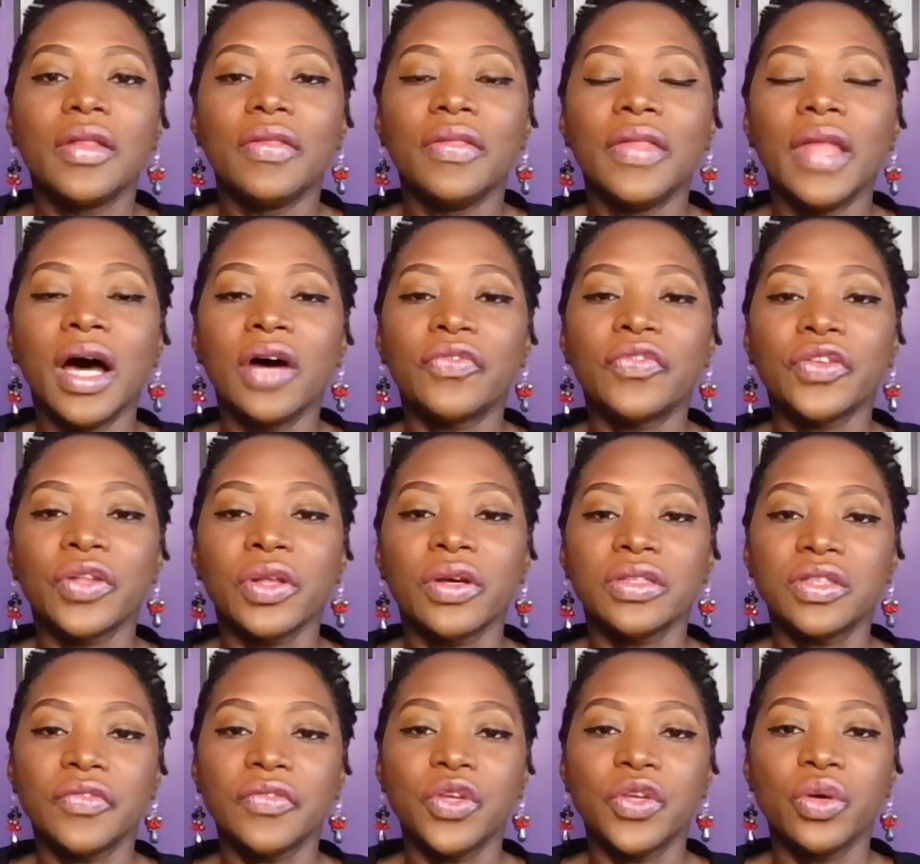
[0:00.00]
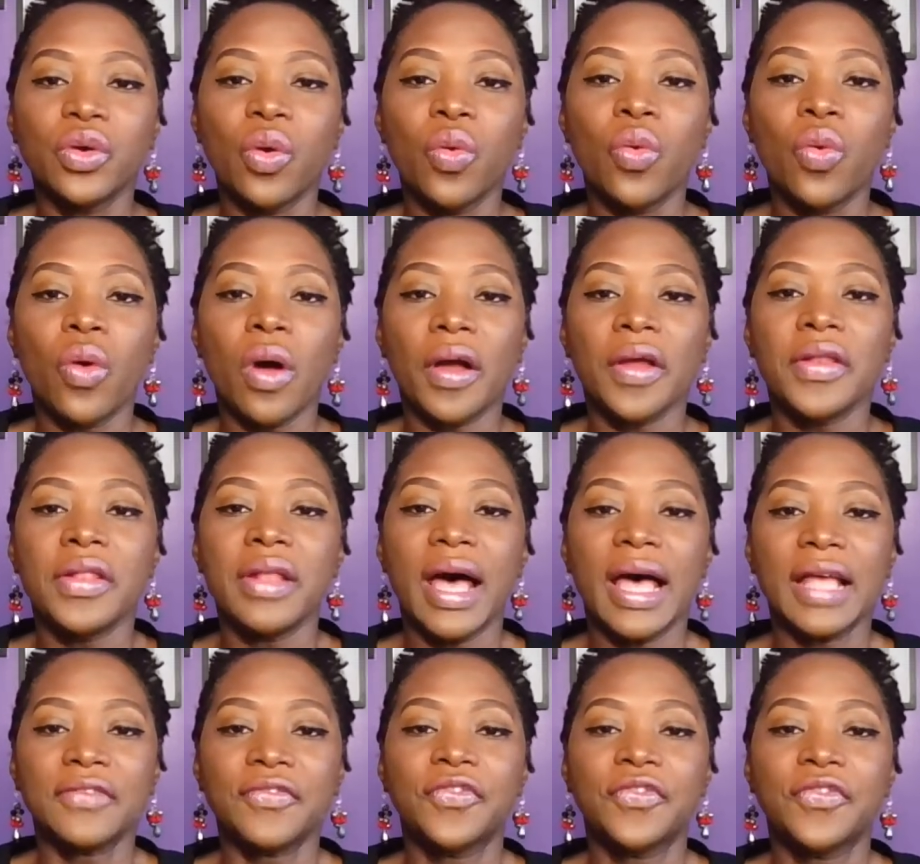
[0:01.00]
Now, for those of you who are
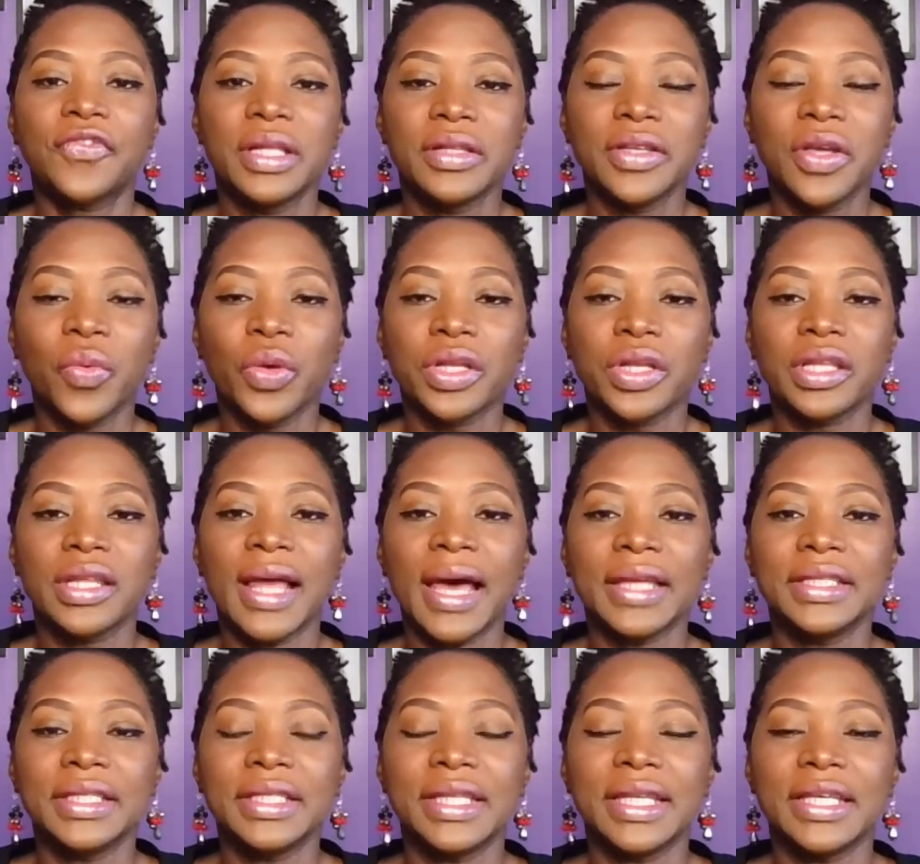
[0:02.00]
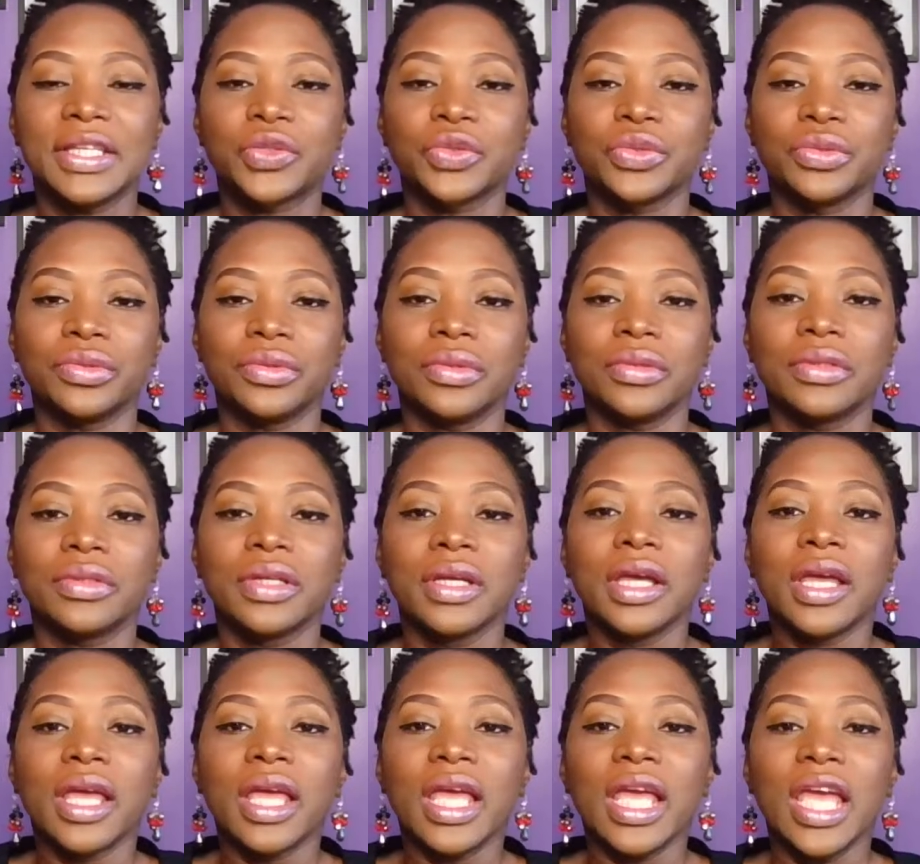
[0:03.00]
not familiar with the 90 days rule,
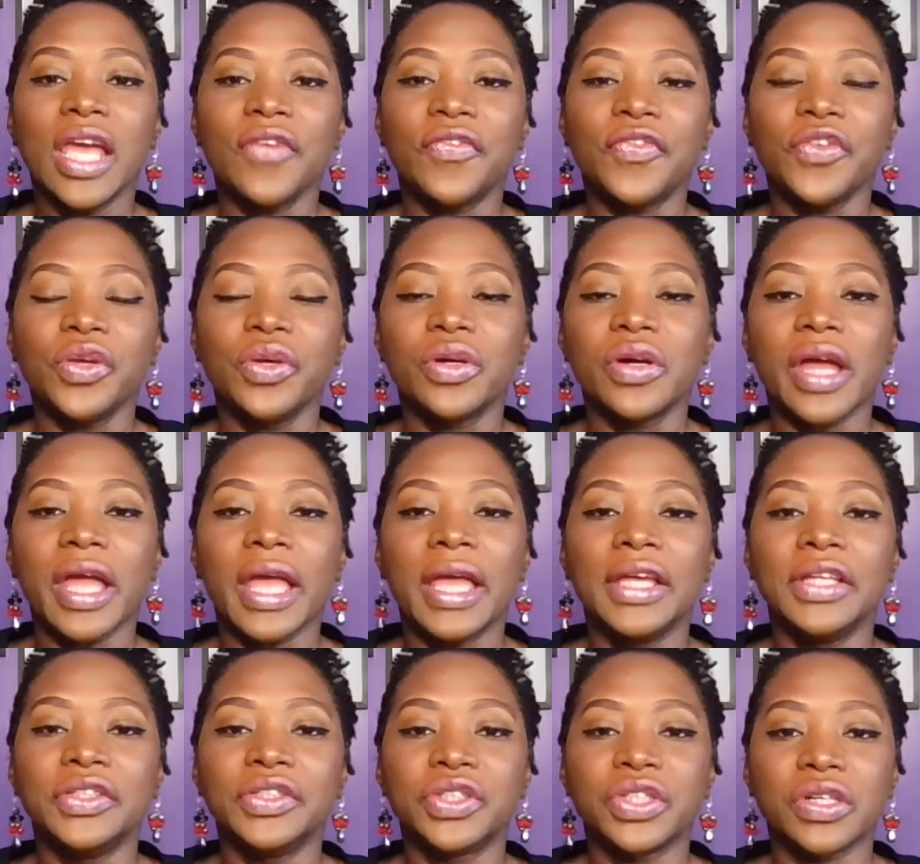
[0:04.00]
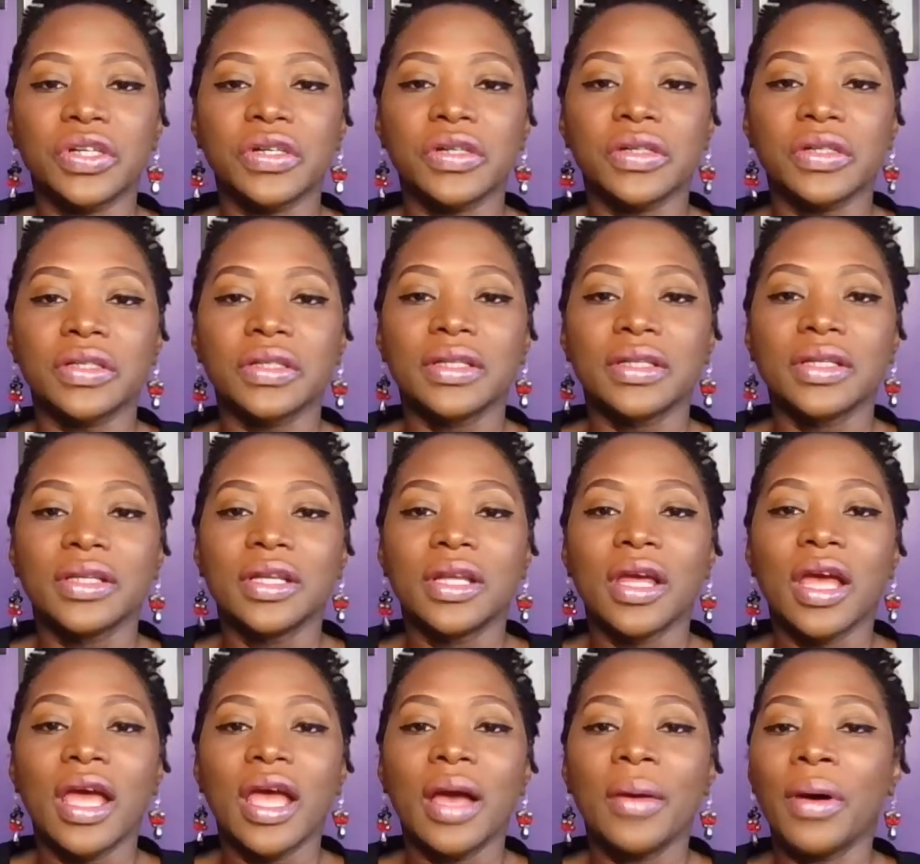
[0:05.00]
if you're injured
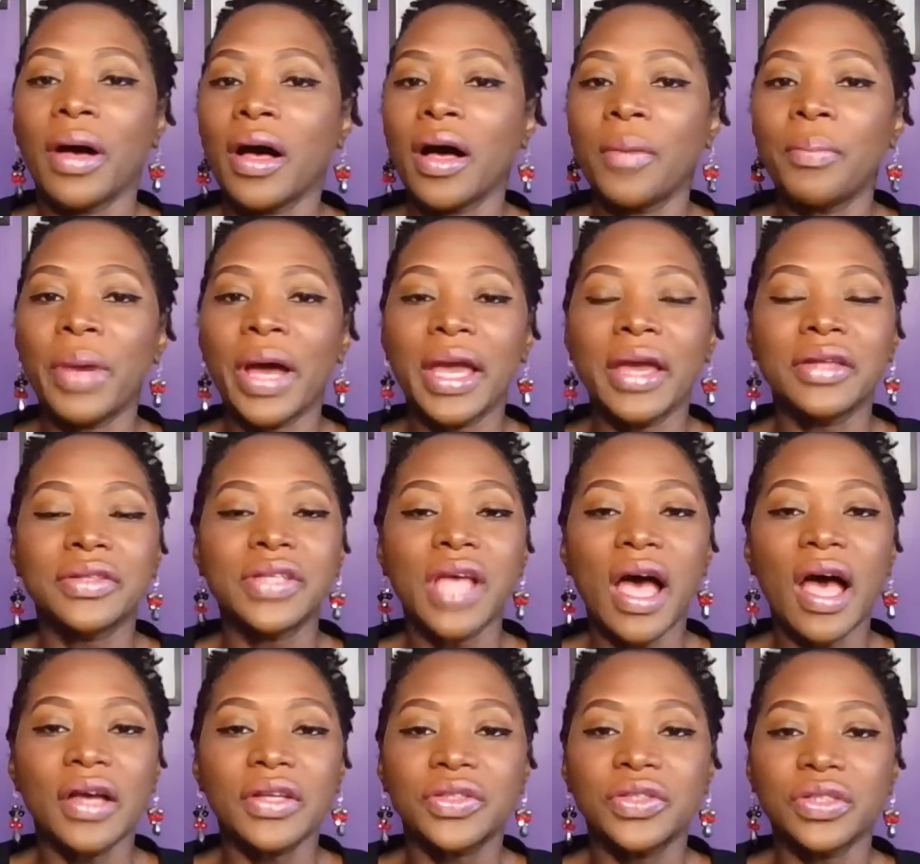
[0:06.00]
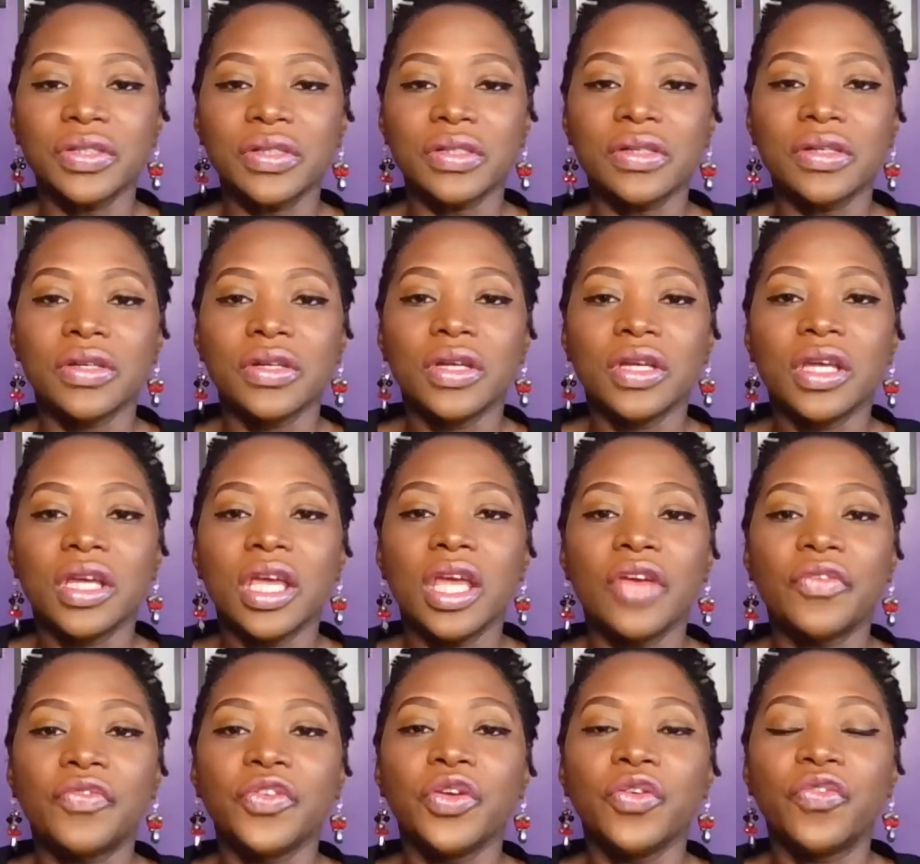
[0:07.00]
by a doctor,
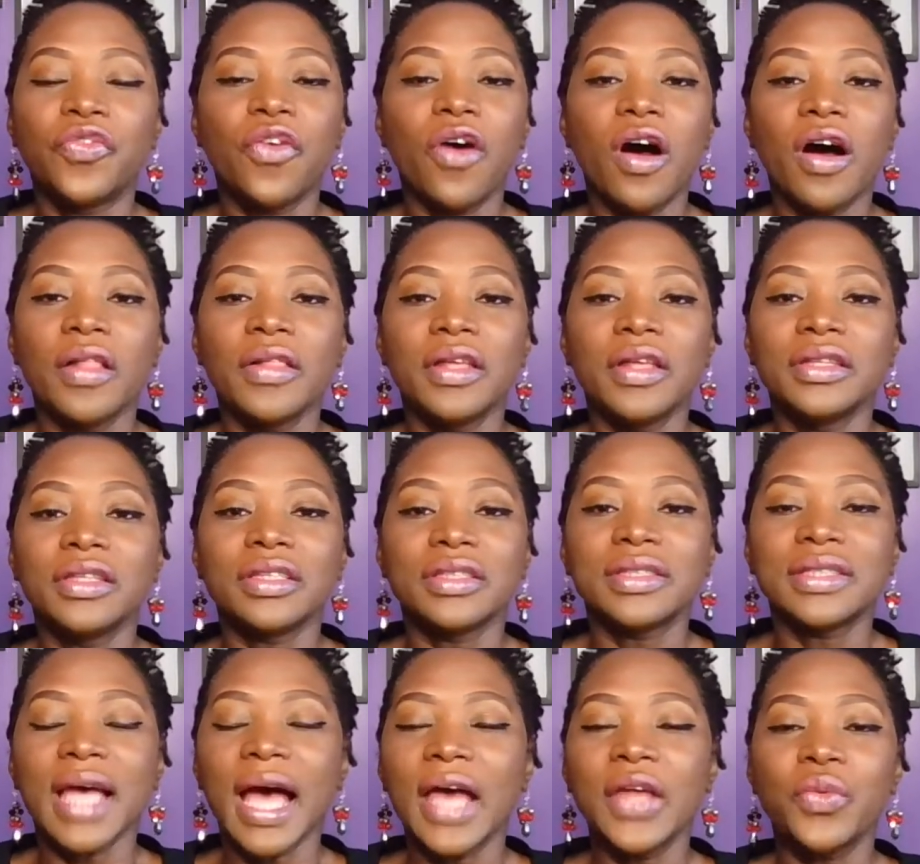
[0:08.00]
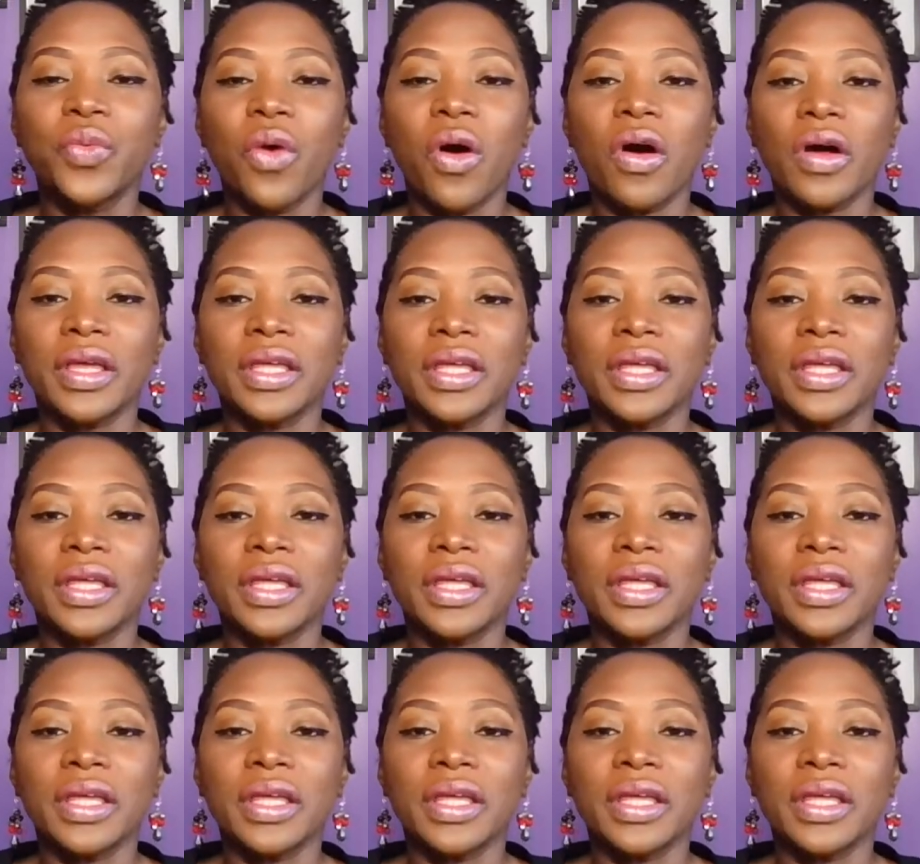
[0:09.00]
if you fall on the sidewalk